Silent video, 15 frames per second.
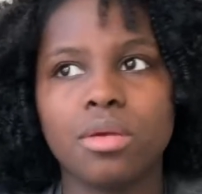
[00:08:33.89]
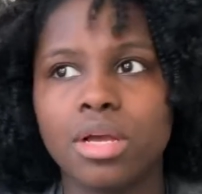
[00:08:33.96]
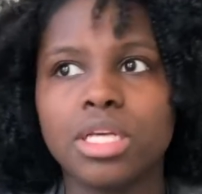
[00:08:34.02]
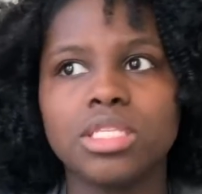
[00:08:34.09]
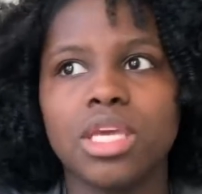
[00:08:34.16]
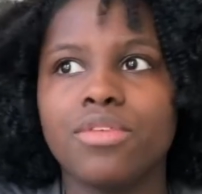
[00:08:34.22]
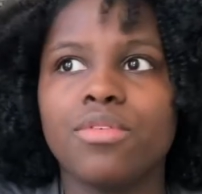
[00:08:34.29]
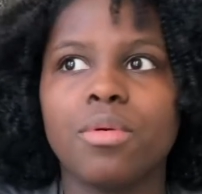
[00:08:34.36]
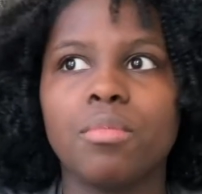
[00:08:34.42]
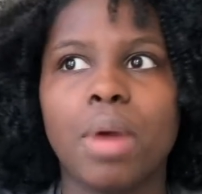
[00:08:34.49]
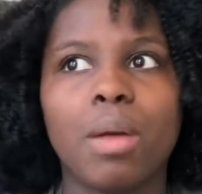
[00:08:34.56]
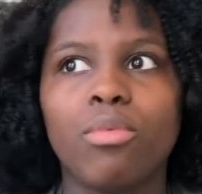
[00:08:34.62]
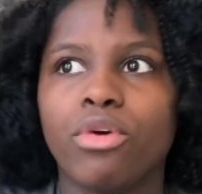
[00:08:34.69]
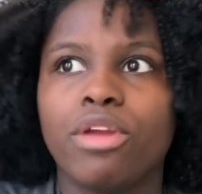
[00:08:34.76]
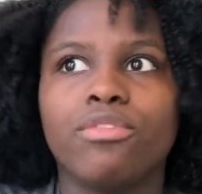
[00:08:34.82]
because even
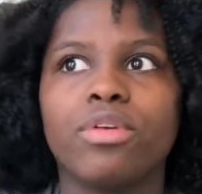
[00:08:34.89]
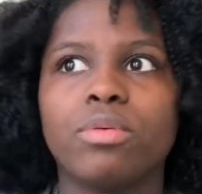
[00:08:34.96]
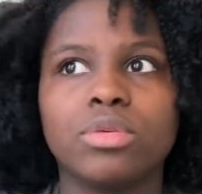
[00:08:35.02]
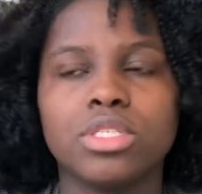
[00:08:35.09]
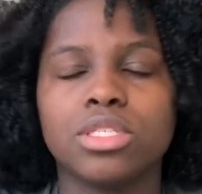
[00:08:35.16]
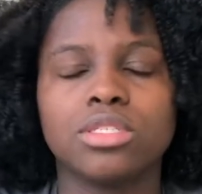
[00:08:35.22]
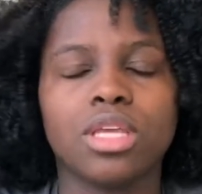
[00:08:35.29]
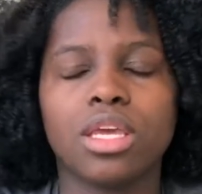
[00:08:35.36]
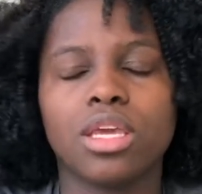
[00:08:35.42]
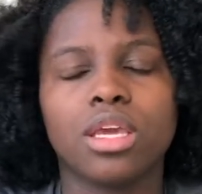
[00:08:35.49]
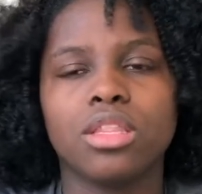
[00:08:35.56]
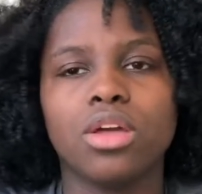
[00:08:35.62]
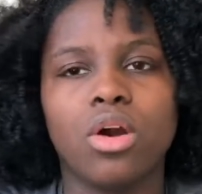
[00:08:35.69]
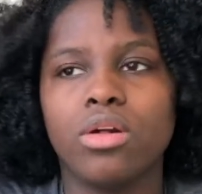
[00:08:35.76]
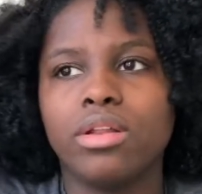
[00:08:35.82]
my boyfriend was just like,
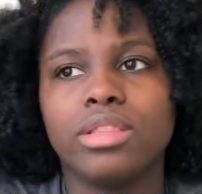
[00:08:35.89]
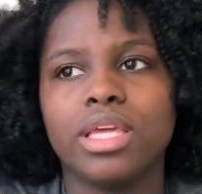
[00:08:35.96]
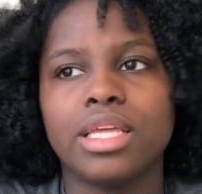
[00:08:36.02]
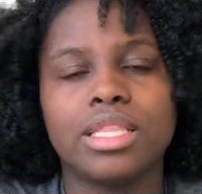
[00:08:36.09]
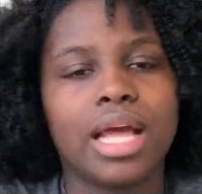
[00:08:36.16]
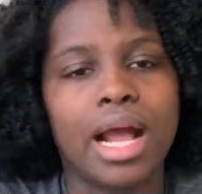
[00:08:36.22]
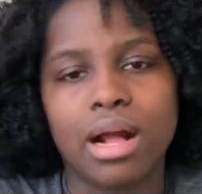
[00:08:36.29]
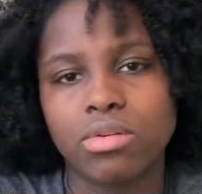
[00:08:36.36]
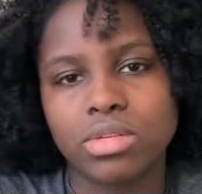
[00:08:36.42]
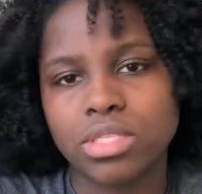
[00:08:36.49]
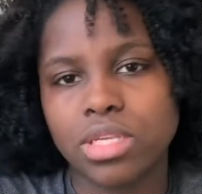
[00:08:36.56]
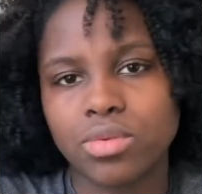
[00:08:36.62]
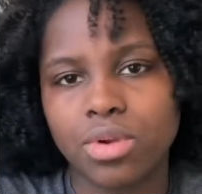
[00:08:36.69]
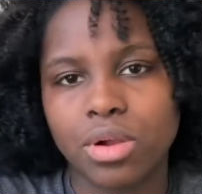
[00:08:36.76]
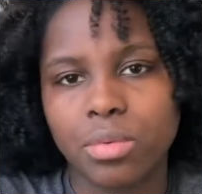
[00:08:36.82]
yeah, the only thing that I would
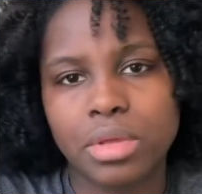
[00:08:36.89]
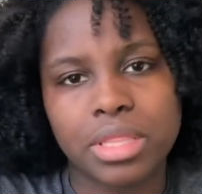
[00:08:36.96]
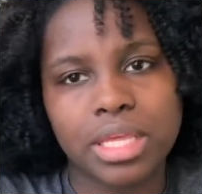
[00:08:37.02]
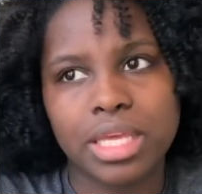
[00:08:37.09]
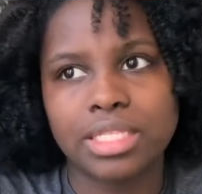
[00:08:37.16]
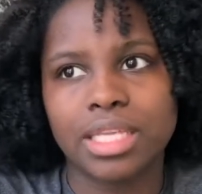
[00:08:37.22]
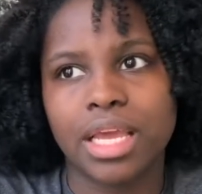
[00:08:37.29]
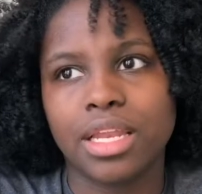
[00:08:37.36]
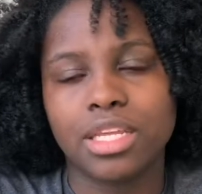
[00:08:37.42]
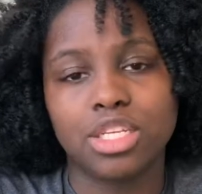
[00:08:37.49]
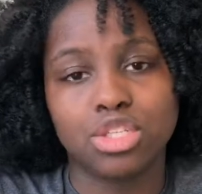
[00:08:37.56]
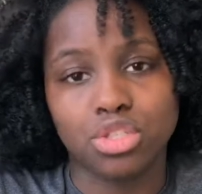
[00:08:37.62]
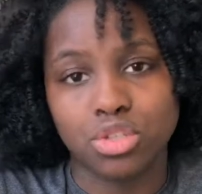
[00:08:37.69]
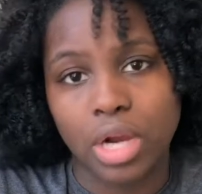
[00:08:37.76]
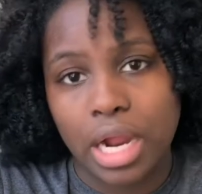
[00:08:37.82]
see wrong with it is that
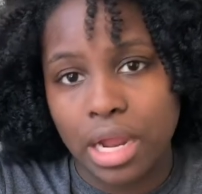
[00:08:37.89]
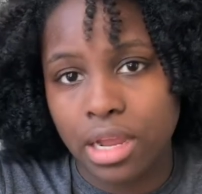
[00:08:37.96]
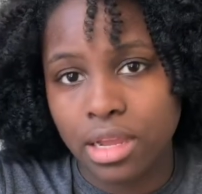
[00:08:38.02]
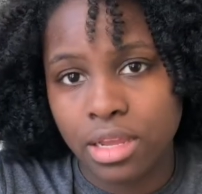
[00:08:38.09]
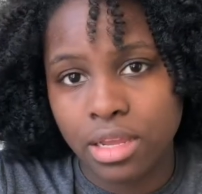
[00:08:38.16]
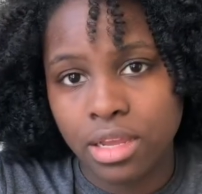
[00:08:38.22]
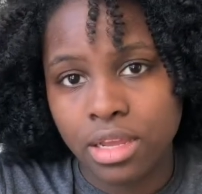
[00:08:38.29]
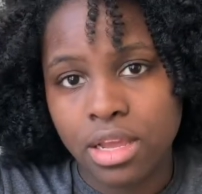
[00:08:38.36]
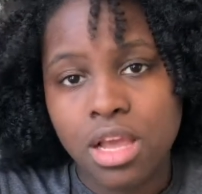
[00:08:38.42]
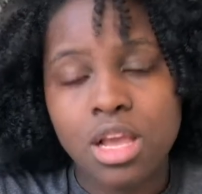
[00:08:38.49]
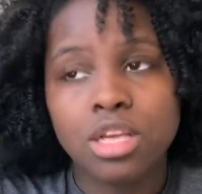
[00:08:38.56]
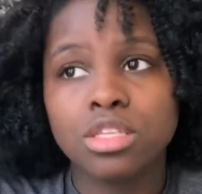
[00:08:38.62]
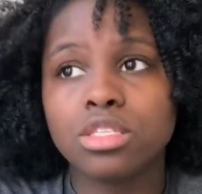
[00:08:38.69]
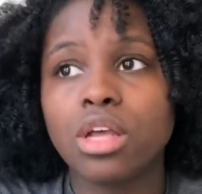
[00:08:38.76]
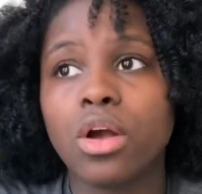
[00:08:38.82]
it's dry.
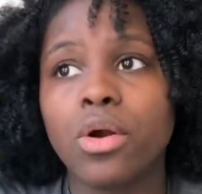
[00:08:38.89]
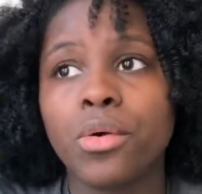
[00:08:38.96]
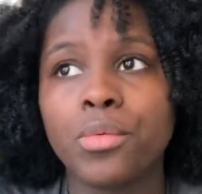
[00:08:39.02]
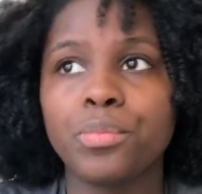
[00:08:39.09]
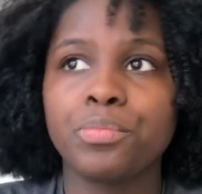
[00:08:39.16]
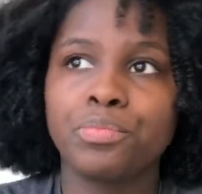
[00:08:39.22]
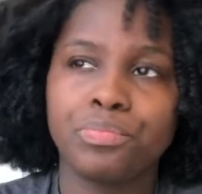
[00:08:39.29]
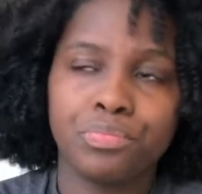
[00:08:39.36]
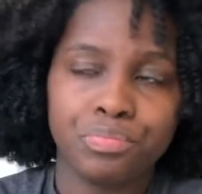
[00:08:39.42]
So